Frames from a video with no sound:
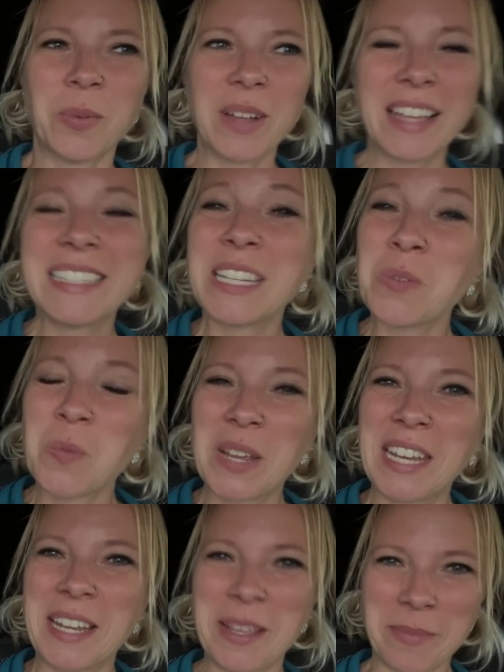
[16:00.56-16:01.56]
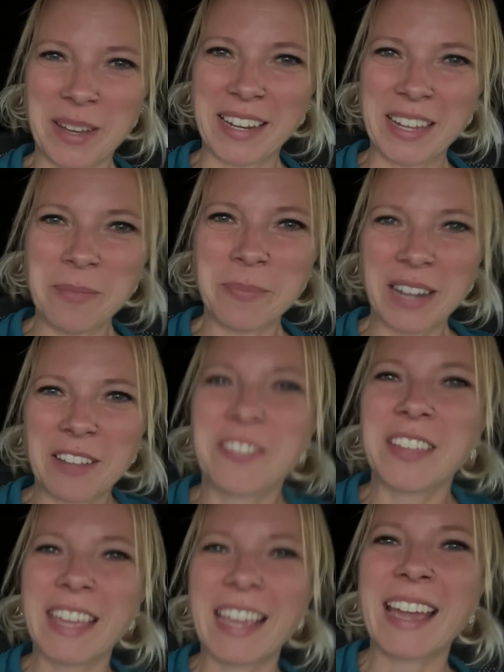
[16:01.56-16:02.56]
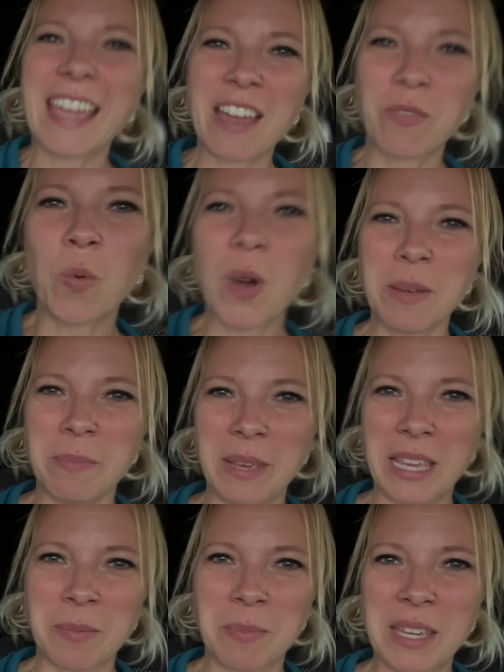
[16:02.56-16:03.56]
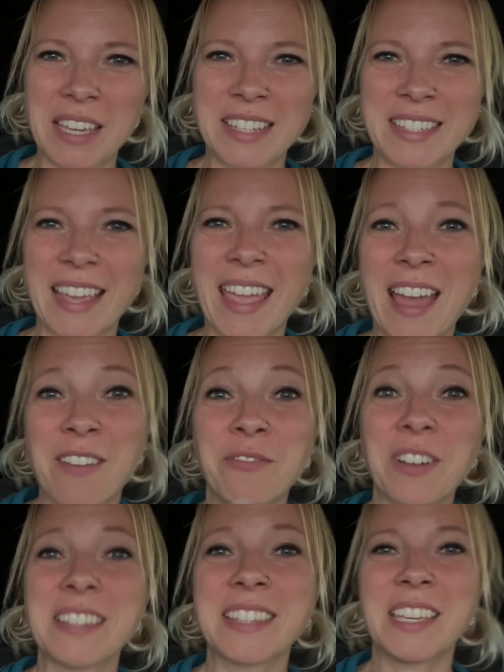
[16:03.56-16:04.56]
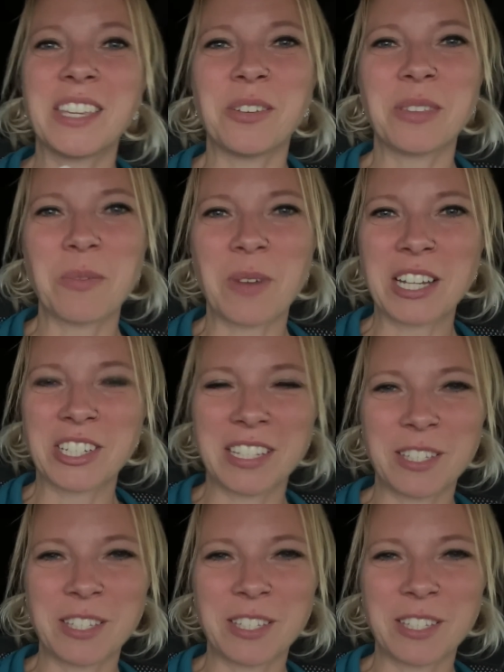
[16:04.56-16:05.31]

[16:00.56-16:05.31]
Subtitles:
Well, I didn't win any money, but I feel like I have won big because I have friends like you that watch these